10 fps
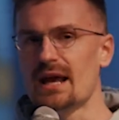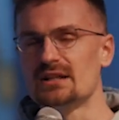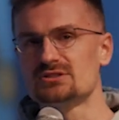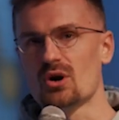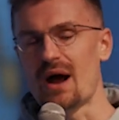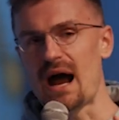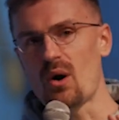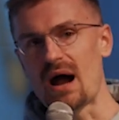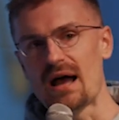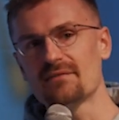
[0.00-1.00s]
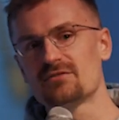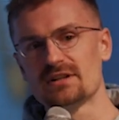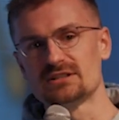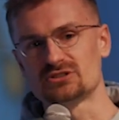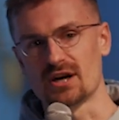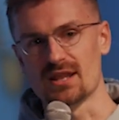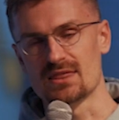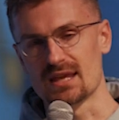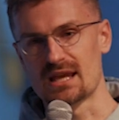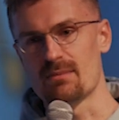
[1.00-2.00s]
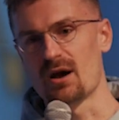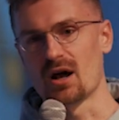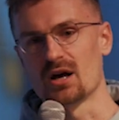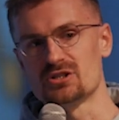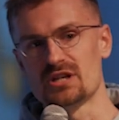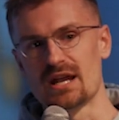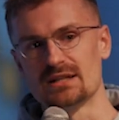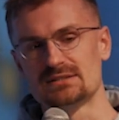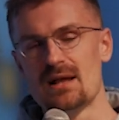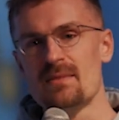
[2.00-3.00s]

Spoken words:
And so how I've really started thinking about on-chain is